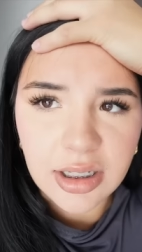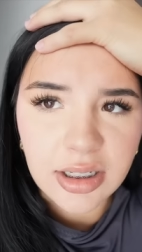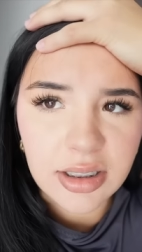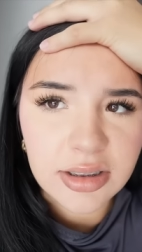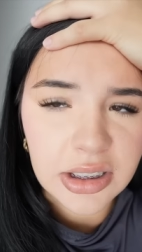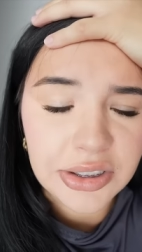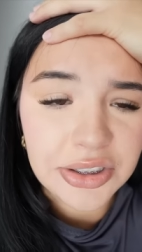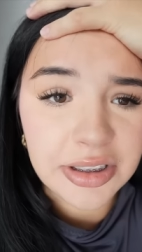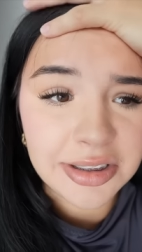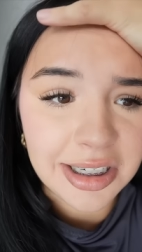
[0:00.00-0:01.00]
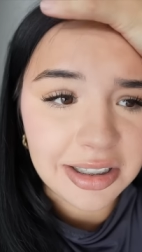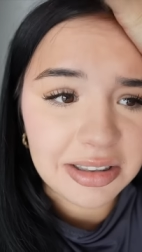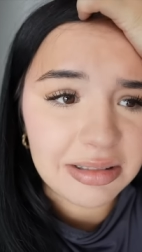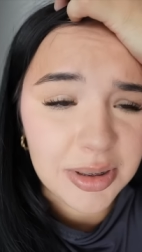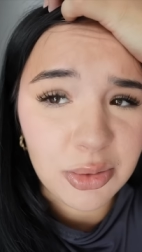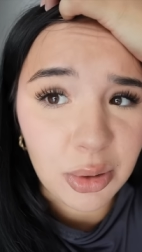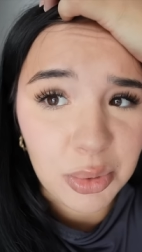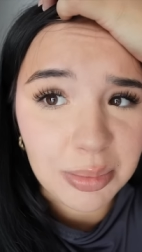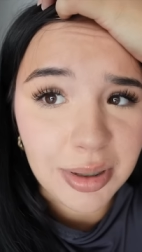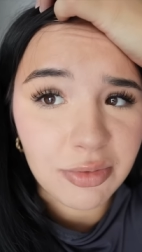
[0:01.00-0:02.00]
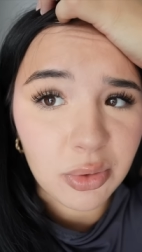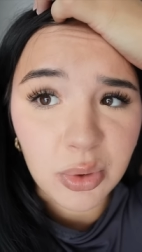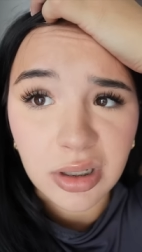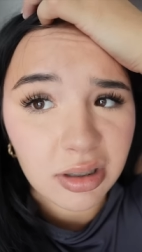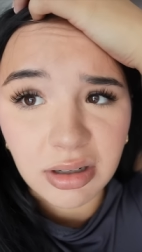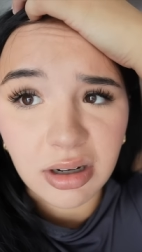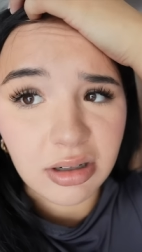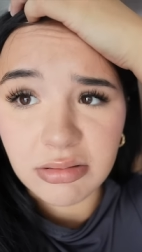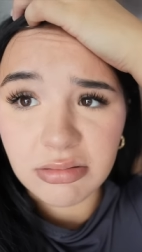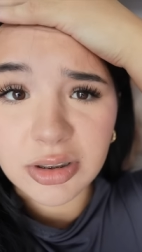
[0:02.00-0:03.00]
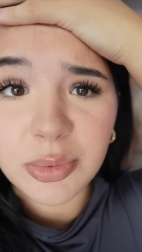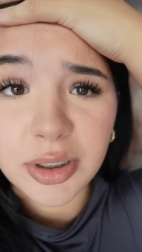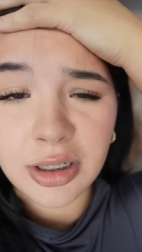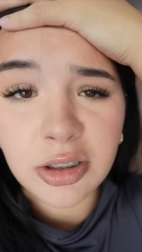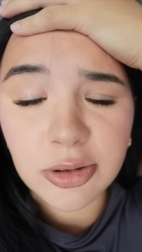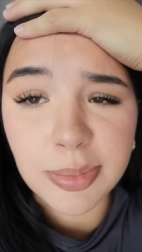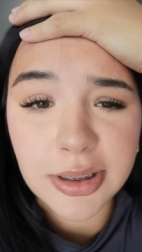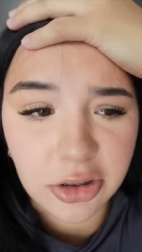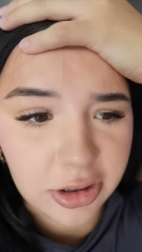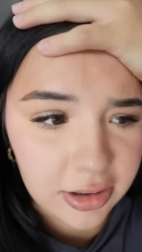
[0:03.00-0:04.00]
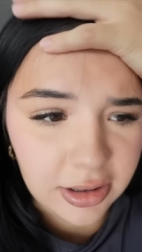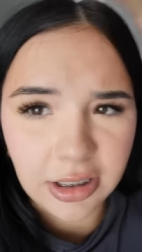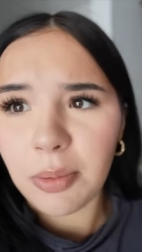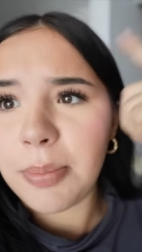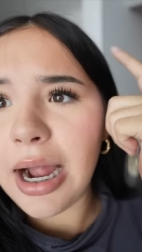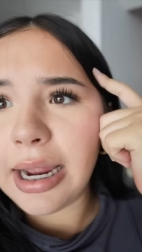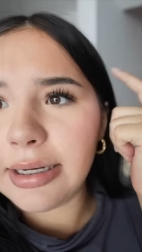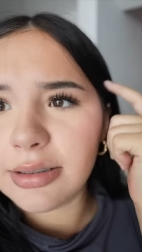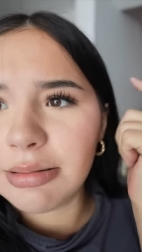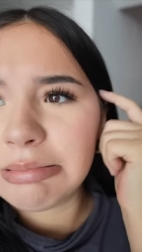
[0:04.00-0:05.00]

I need an interior designer, but do I want to pay for one? No. So we're gonna use Pinterest in our mind.